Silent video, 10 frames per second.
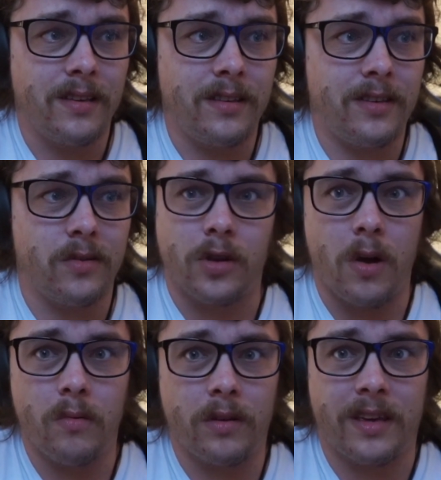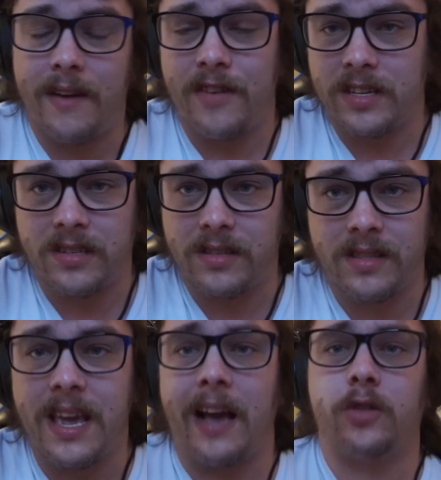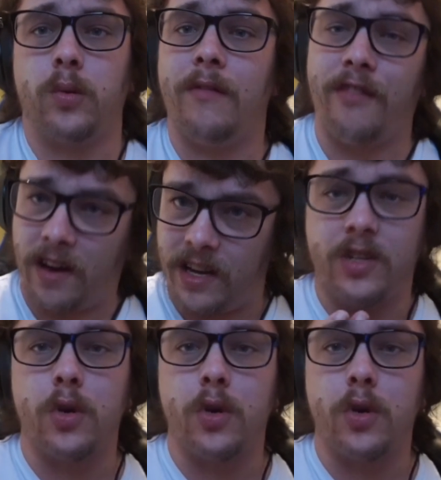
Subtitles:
you don't give us the actual fucking